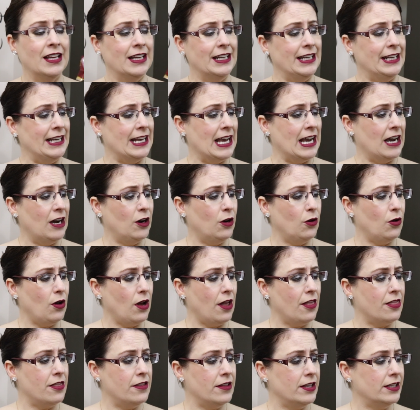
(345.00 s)
Now,
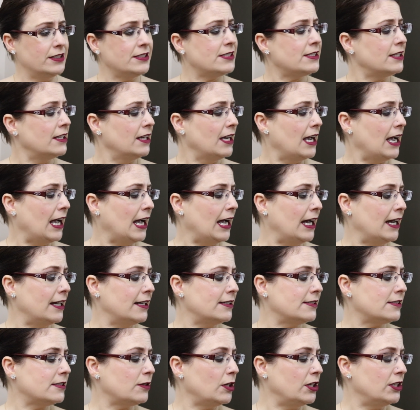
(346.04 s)
this
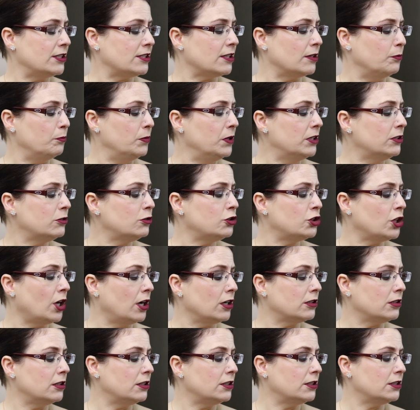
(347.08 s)
is a milk
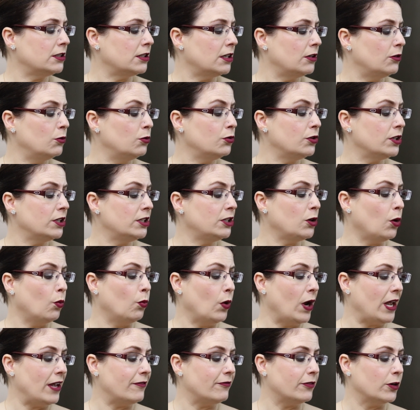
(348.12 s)
chocolate coated
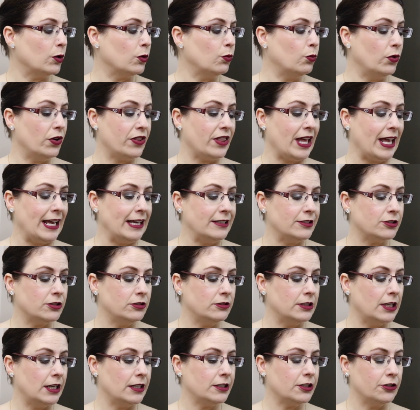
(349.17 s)
wafer with
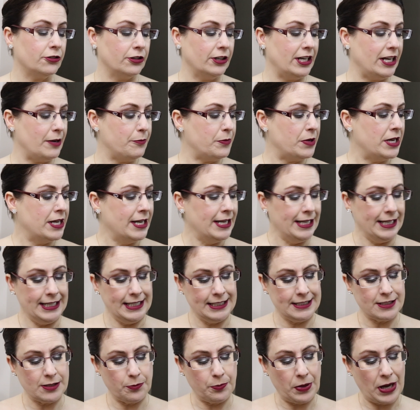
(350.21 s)
hazelnut cream.
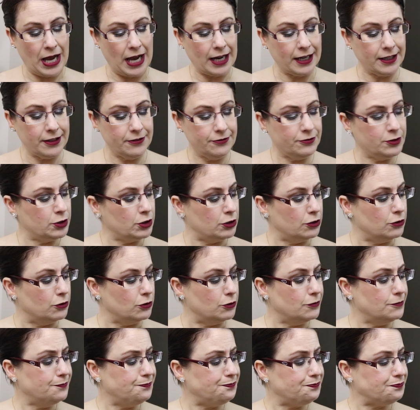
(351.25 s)
It's a pack of
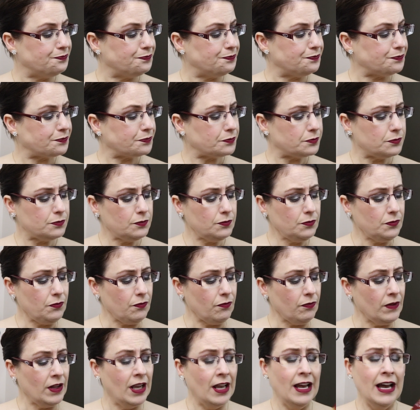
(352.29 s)
2.
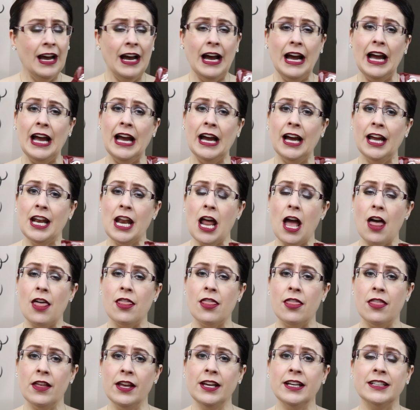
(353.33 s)
And
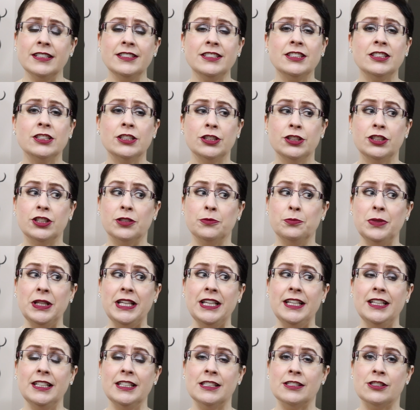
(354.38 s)
this, to
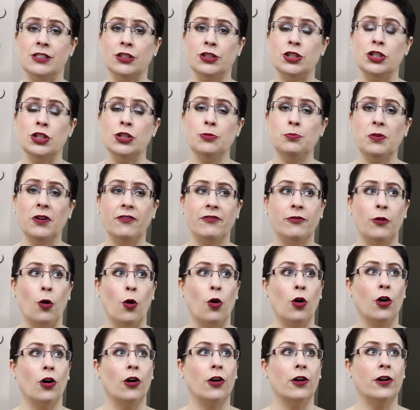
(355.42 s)
me, is a dupe
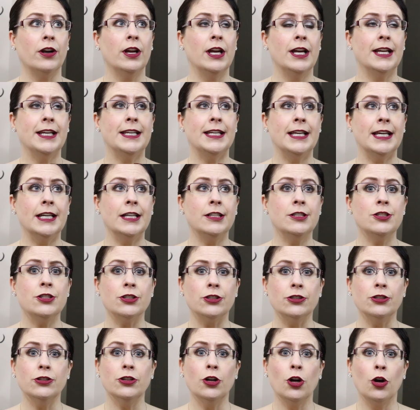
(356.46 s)
for
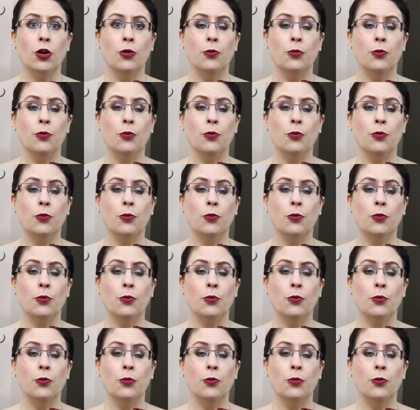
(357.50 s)
Kinder